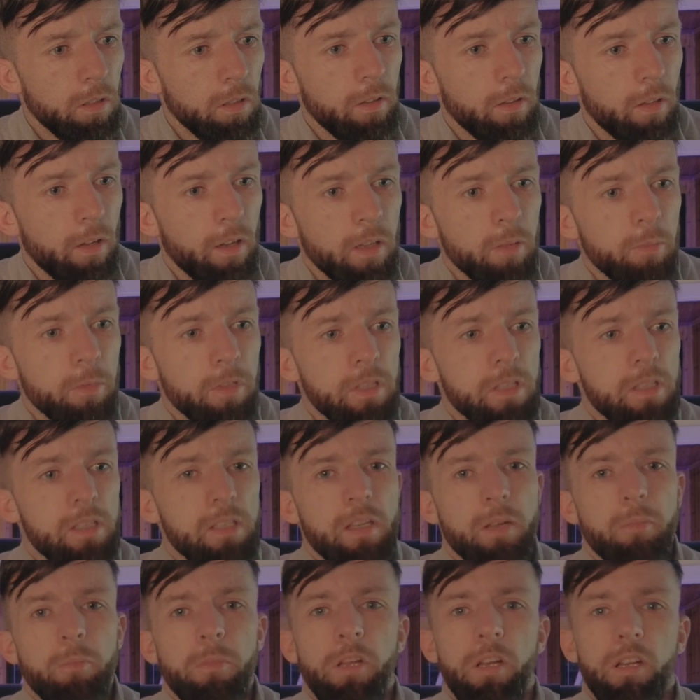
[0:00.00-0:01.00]
Diamond
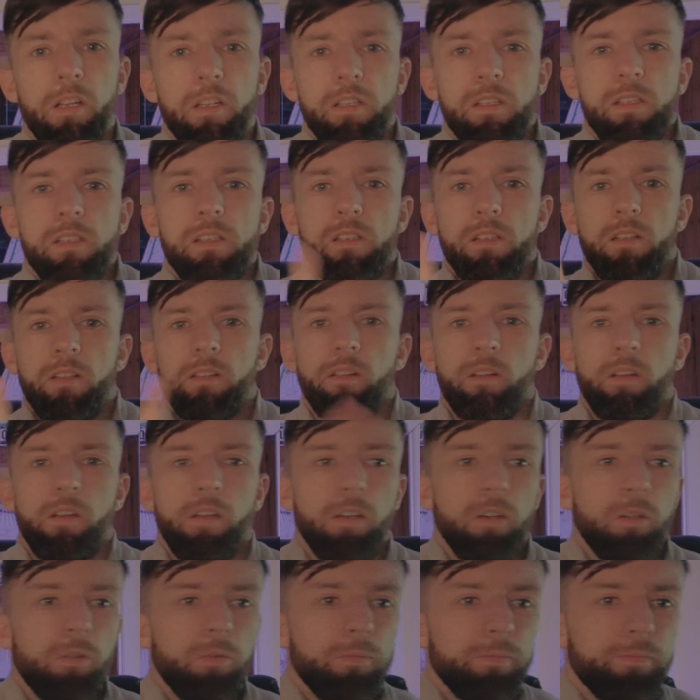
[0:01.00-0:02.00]
simulants. There you
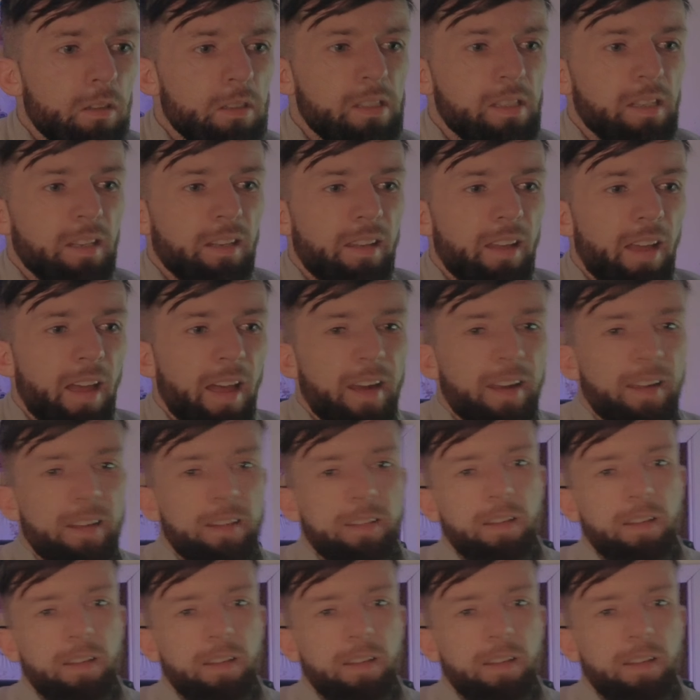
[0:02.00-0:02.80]
go. Synthetic